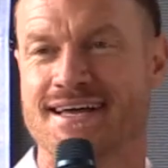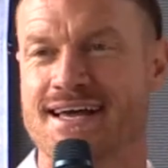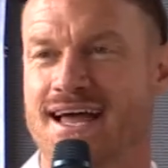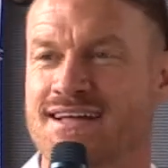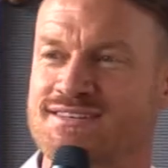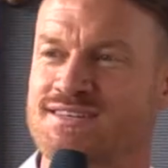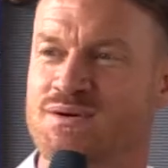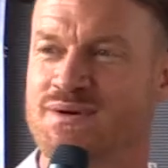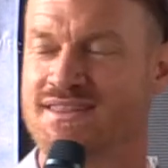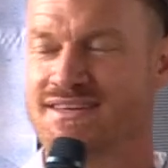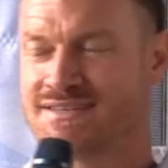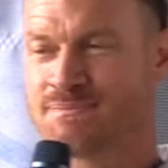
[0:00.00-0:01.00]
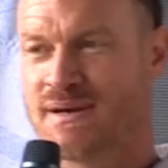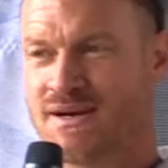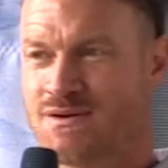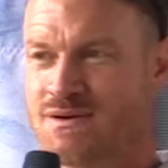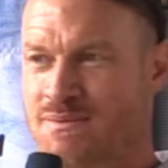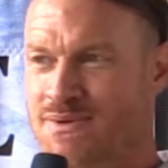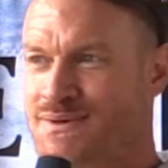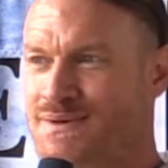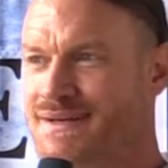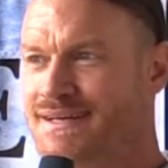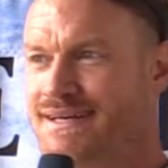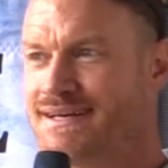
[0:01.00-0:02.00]
And so in this parable,
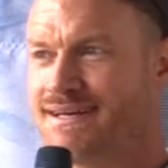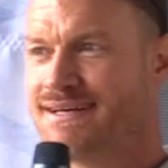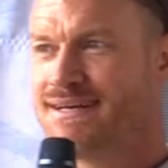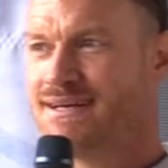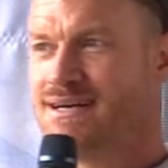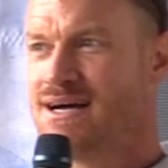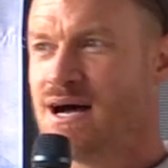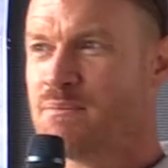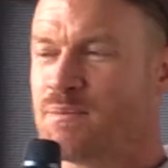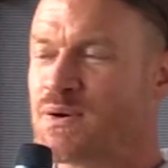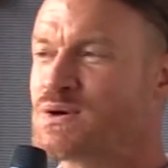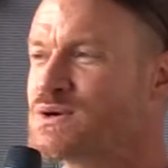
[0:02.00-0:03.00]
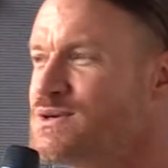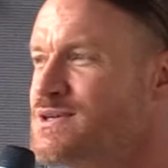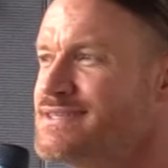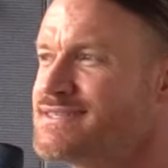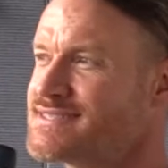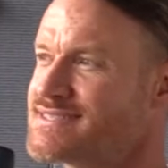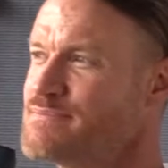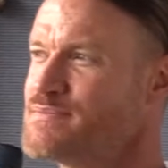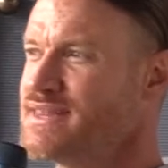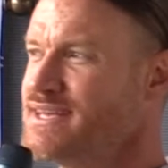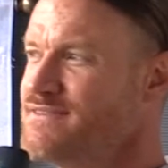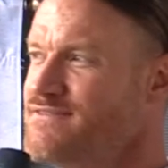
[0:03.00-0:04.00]
a pearl is
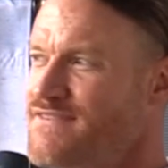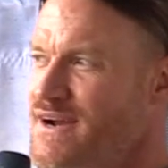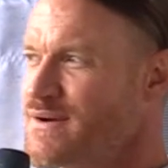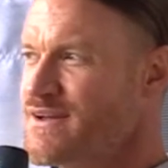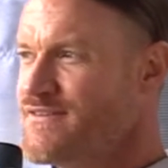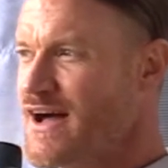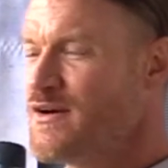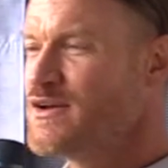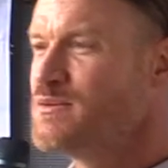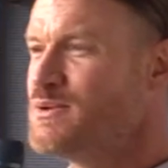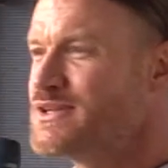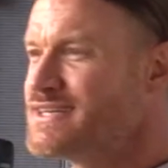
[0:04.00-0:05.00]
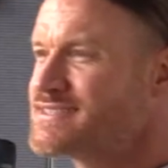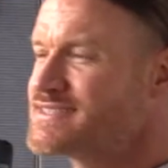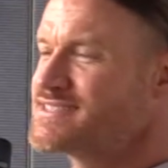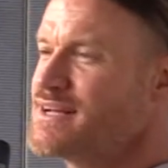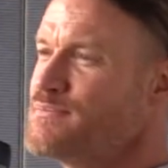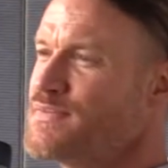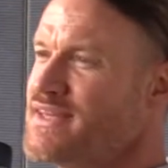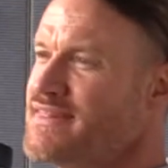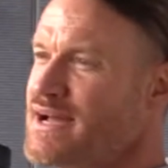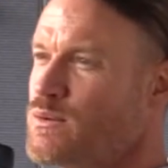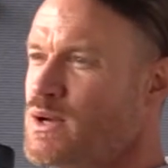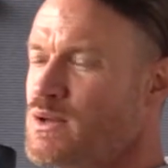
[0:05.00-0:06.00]
something very valuable. It's something
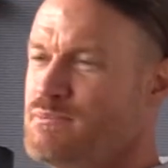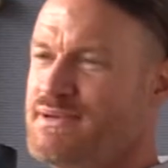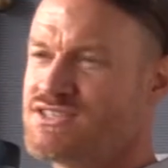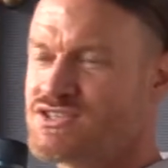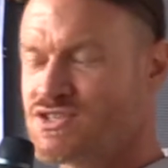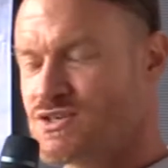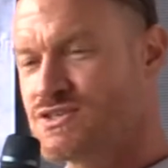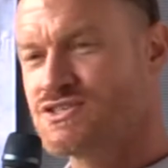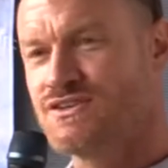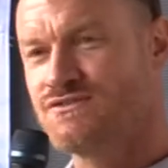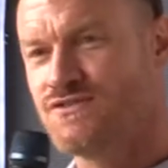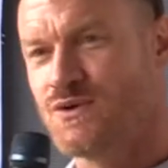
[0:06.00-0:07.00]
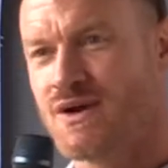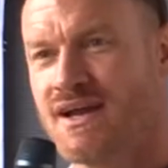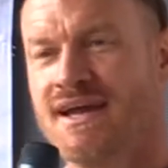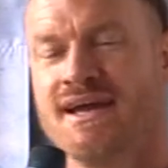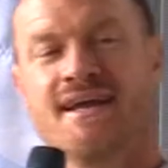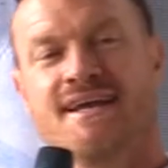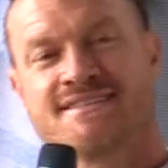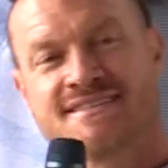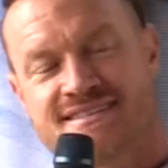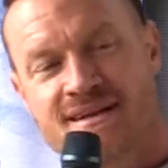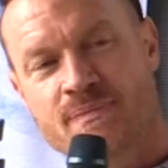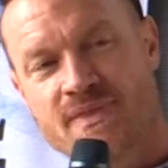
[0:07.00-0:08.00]
that we would be searching for. It's
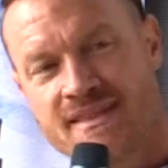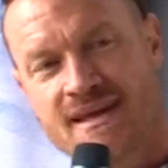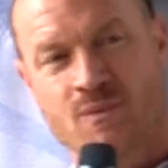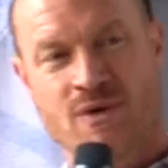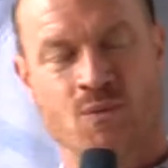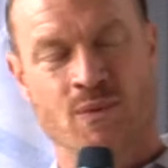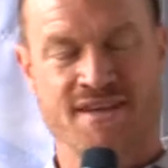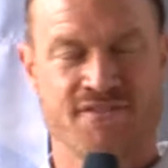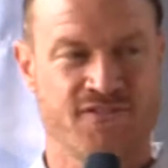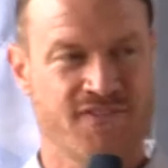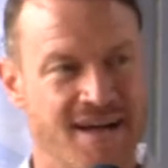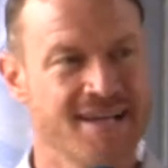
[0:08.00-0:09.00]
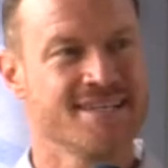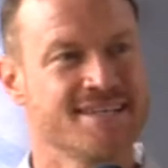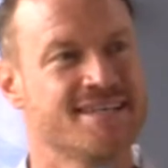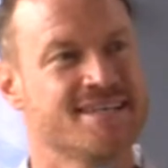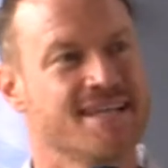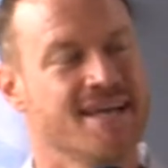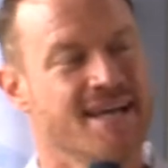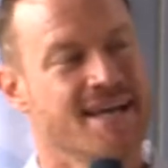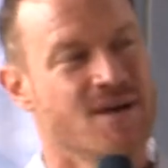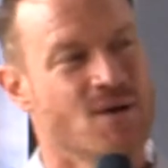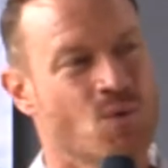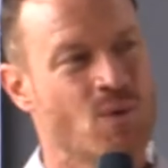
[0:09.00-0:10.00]
something that when we find it,
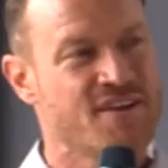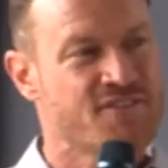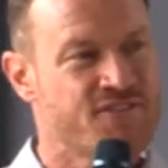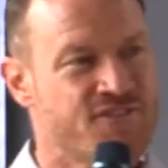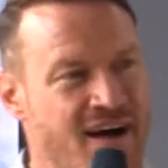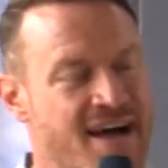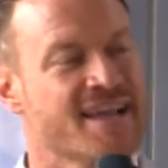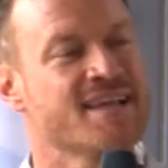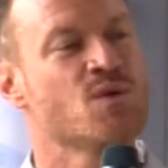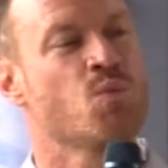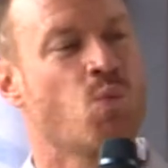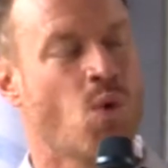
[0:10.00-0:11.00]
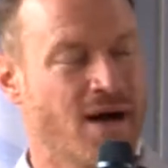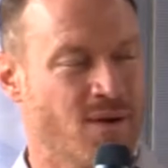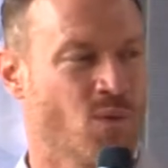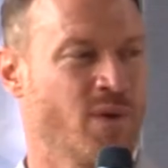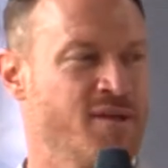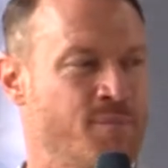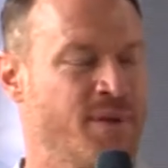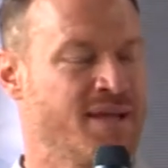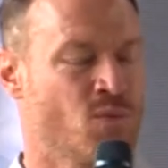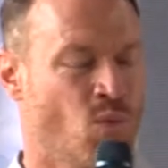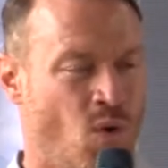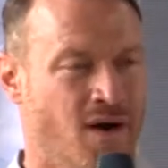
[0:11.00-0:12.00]
we find what we've
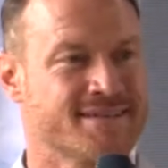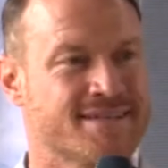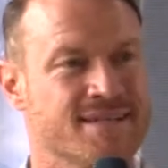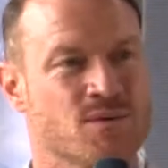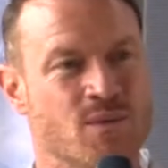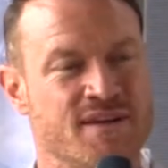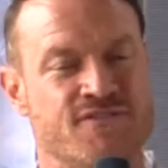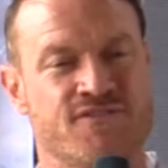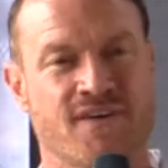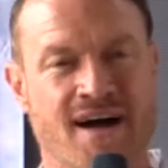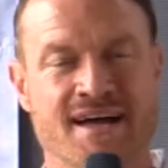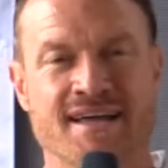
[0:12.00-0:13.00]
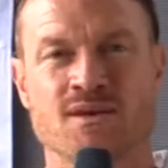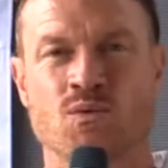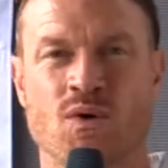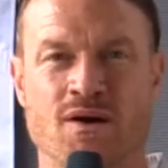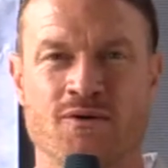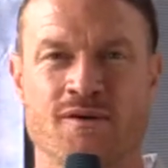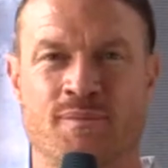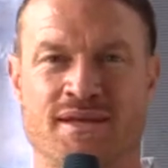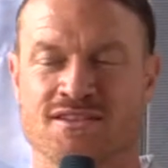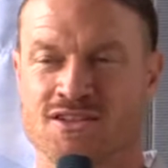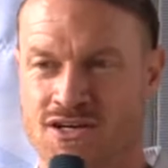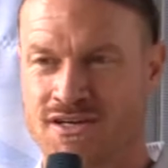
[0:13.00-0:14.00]
been wanting. We find what we've
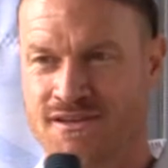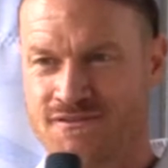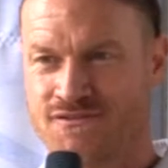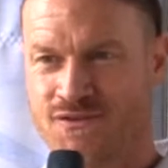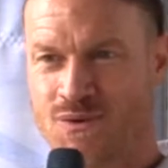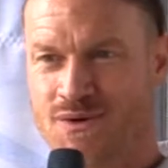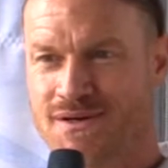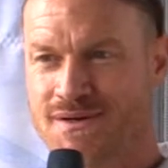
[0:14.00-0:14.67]
been looking for.